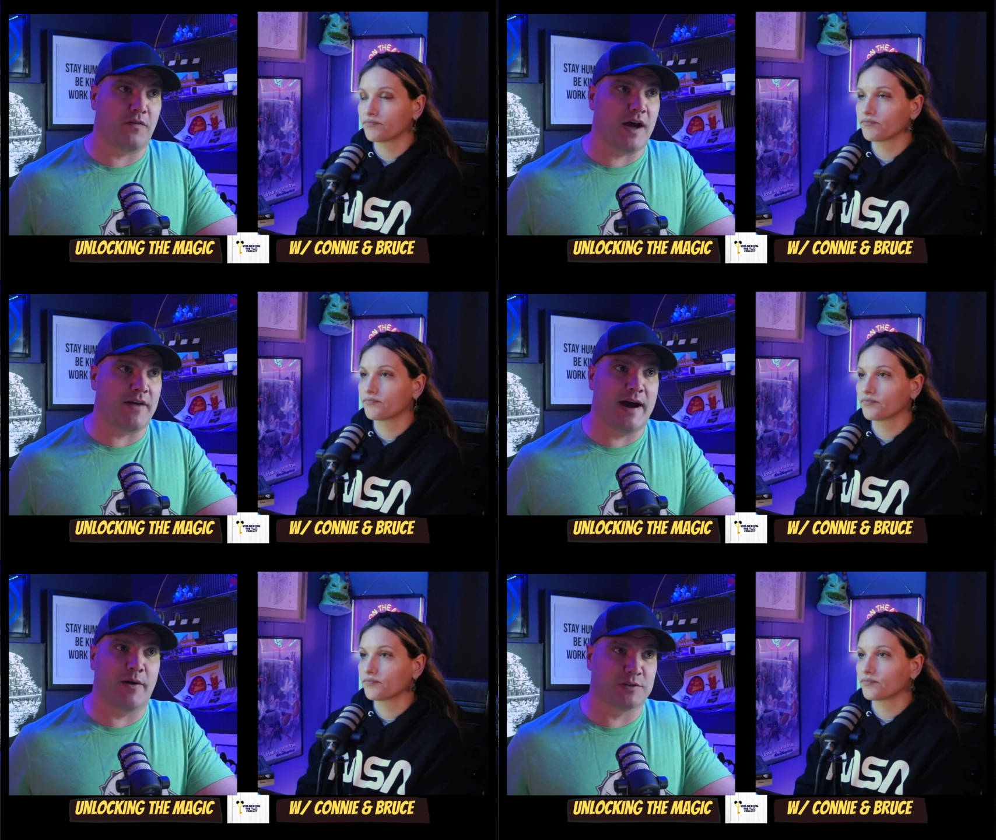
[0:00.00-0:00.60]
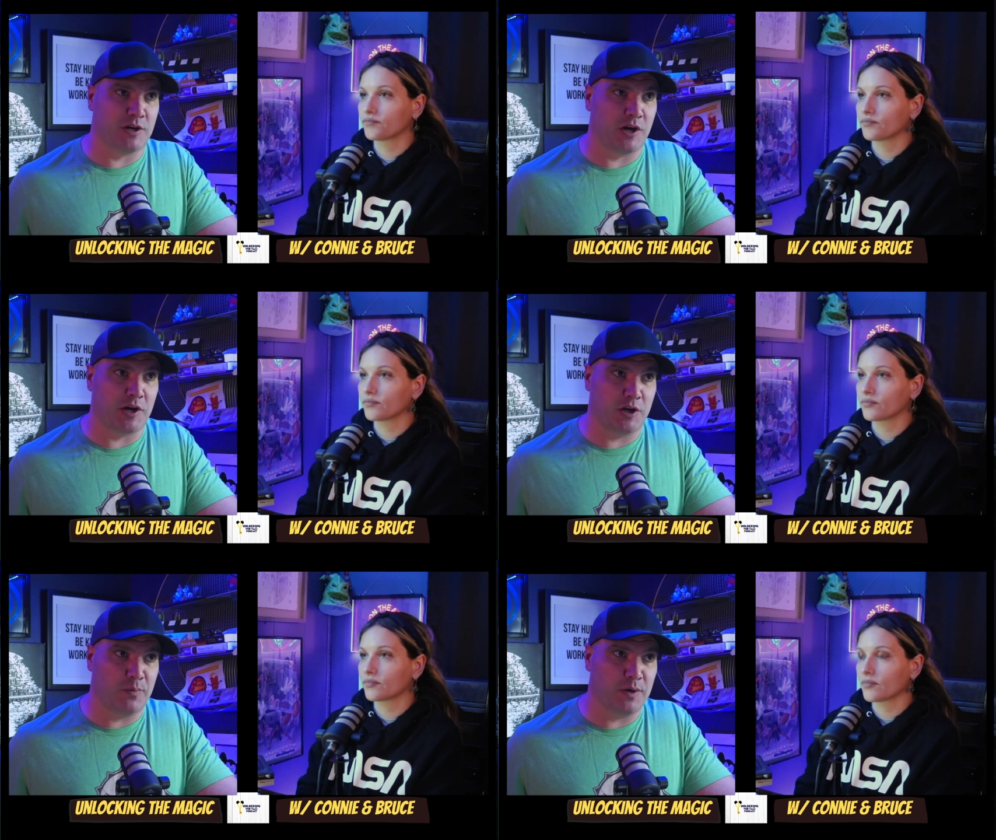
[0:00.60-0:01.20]
Speaker 1: or five hours on
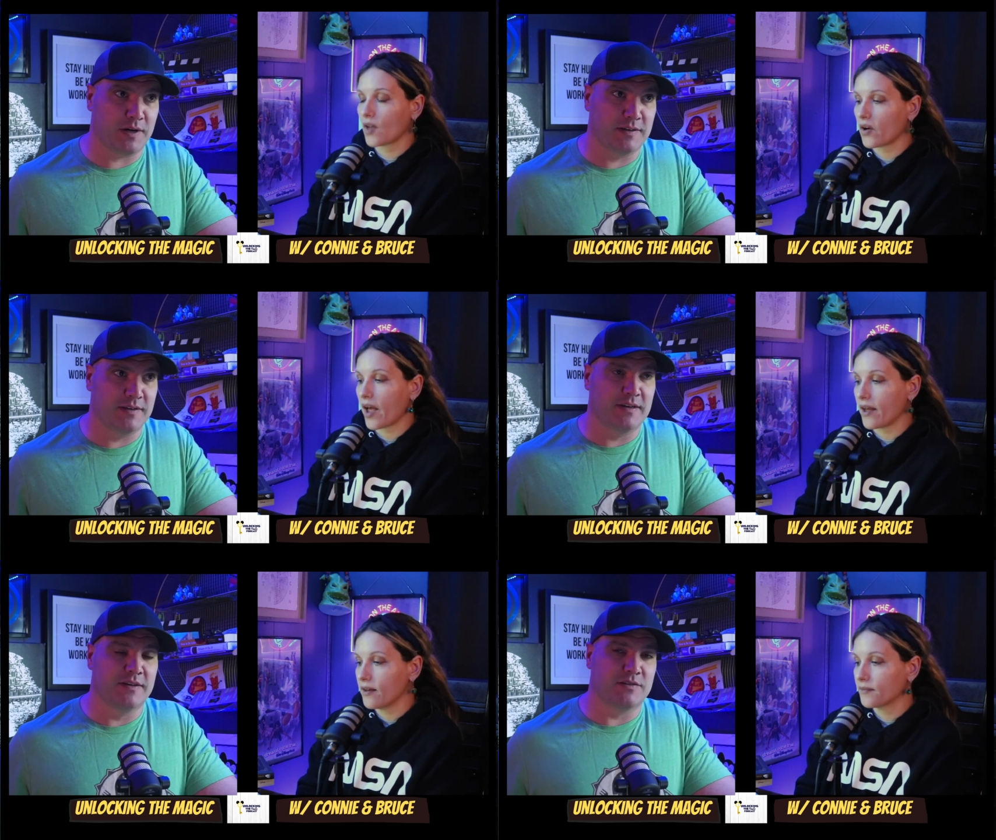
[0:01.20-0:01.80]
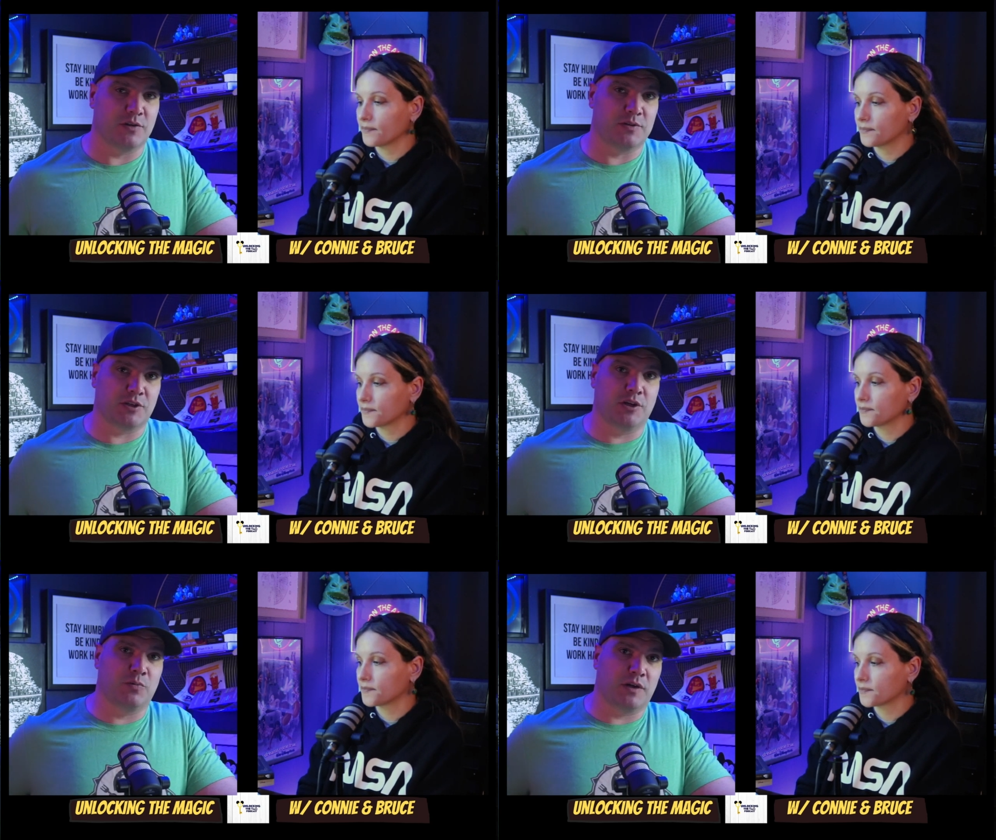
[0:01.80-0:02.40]
audiobook. Okay. So it's a
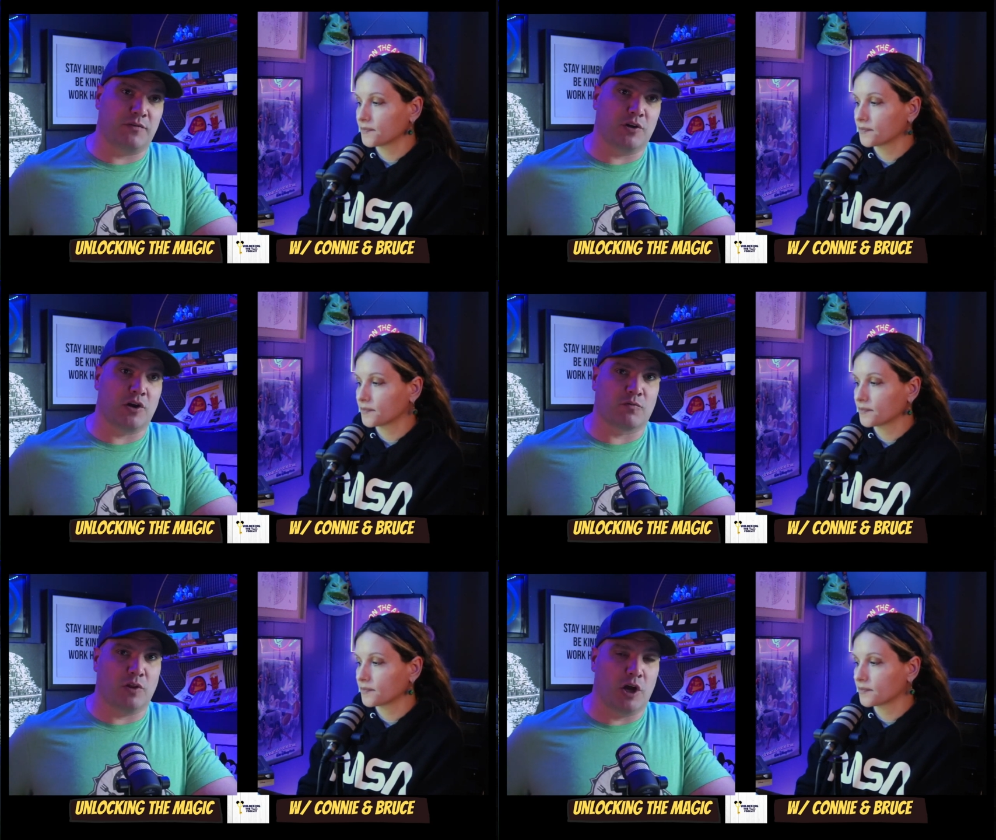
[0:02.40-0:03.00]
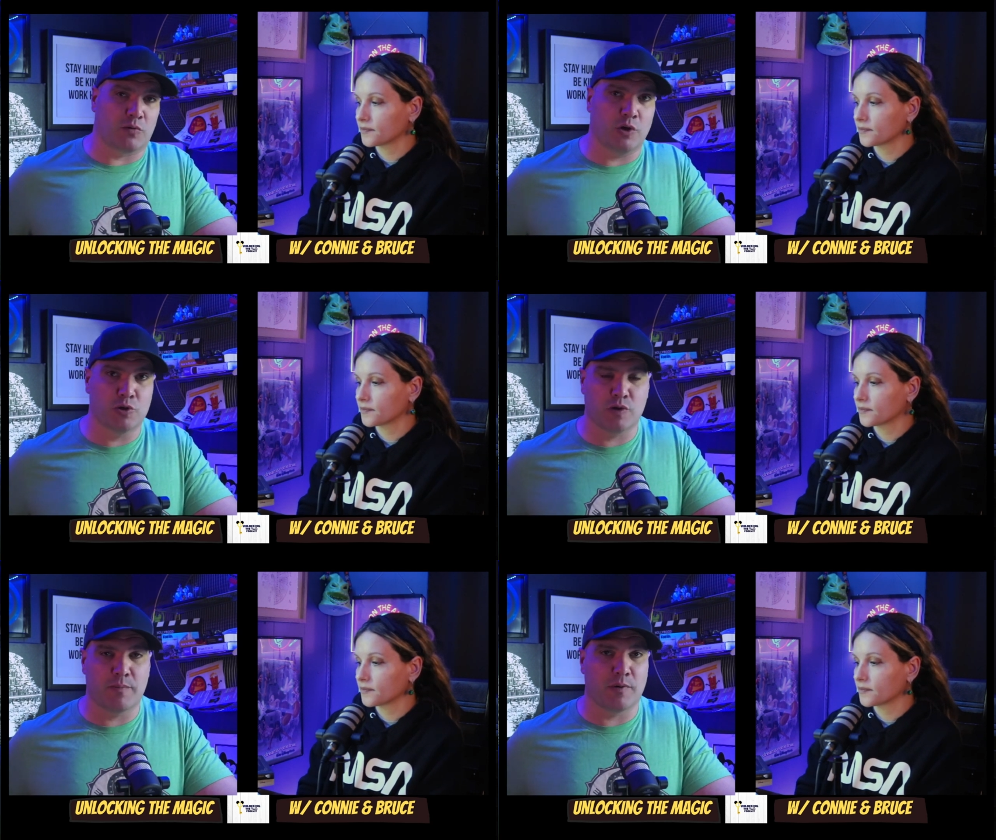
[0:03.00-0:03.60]
good one if you're on a real long road
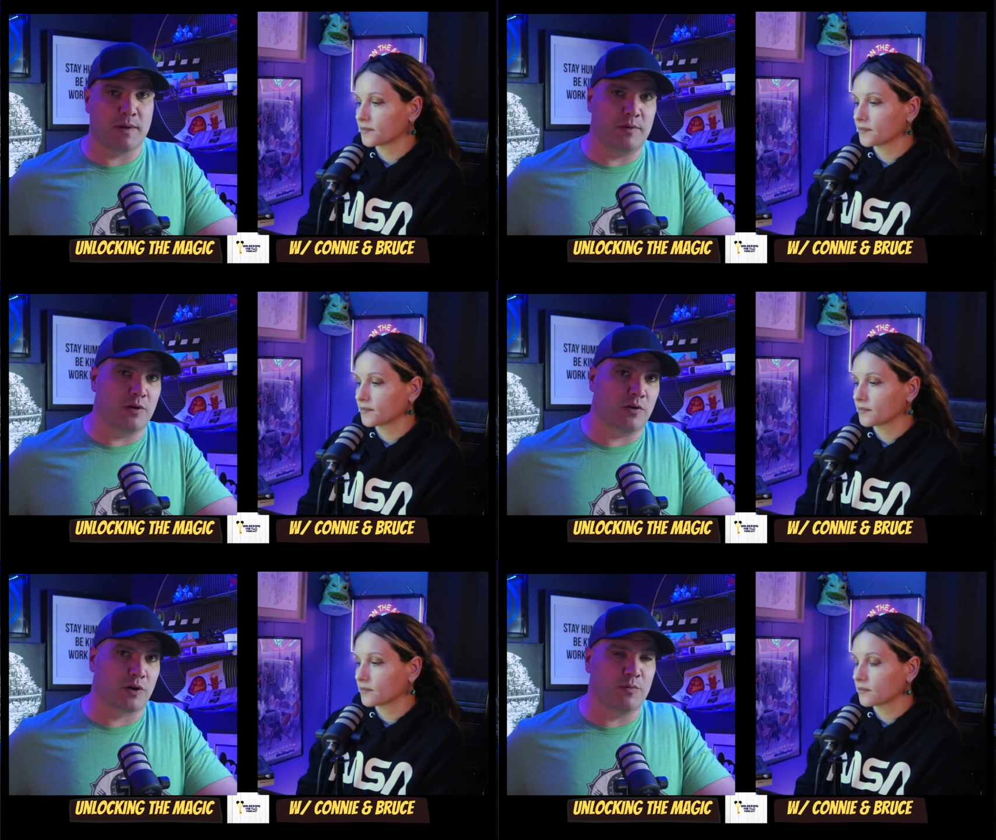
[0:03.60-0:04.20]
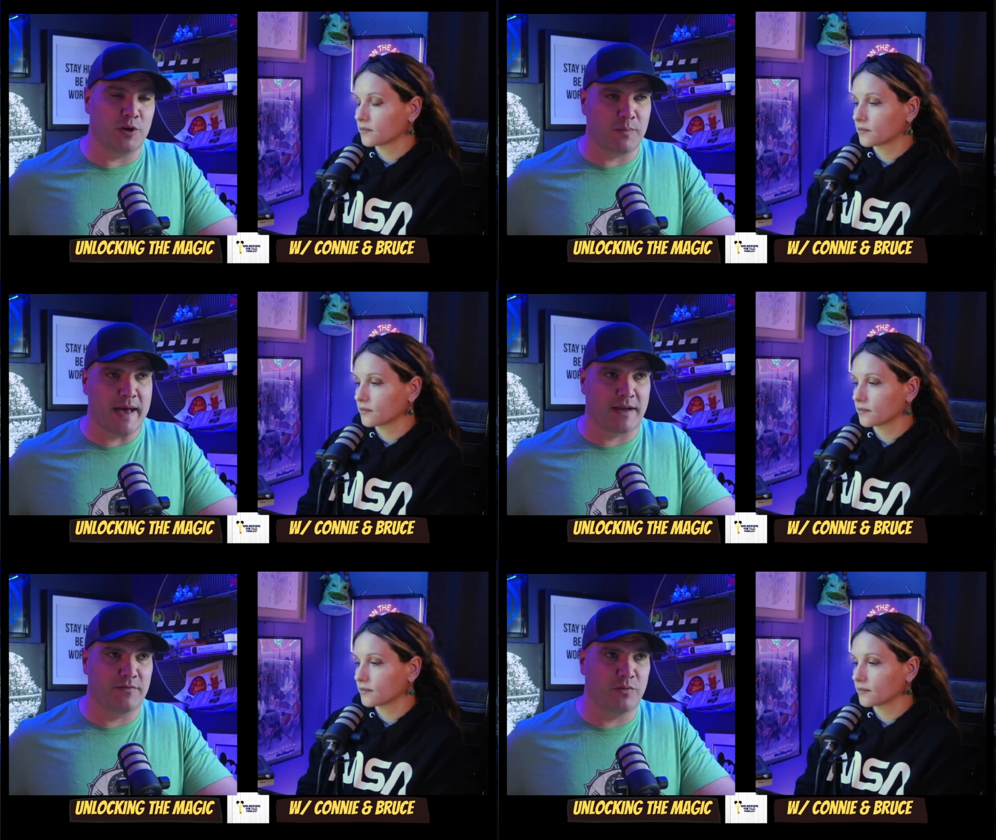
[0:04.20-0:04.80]
trip or maybe you're commuting back
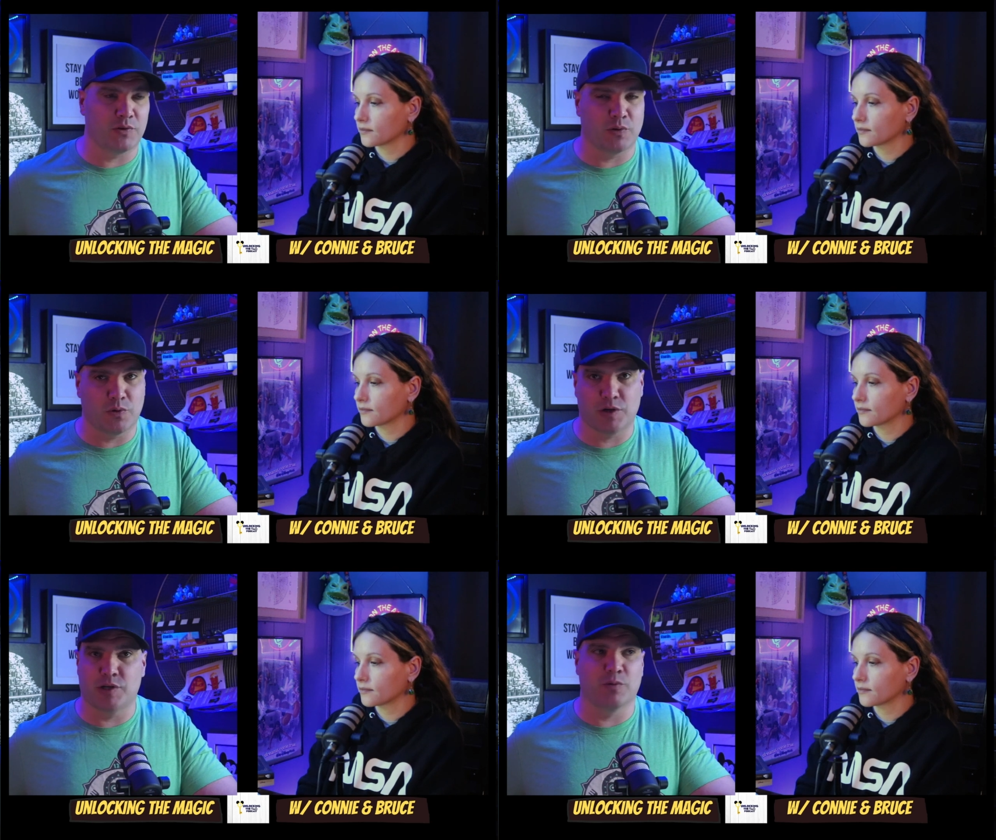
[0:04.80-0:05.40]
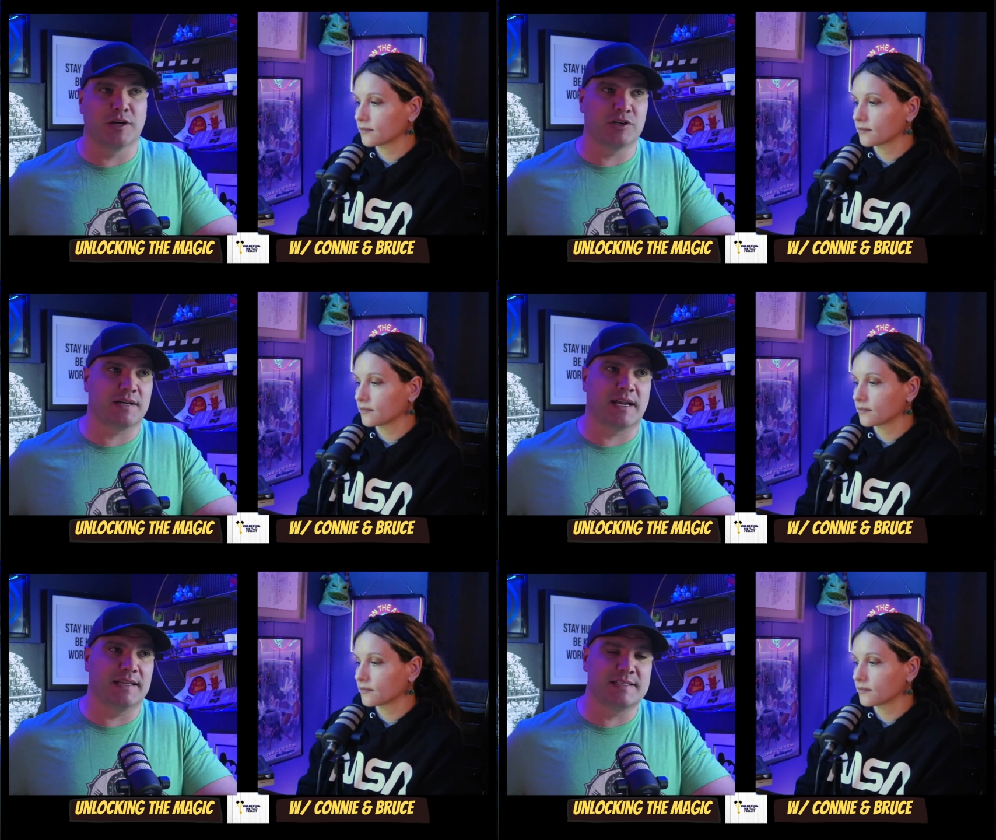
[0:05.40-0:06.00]
and forth to work and you want to just kind of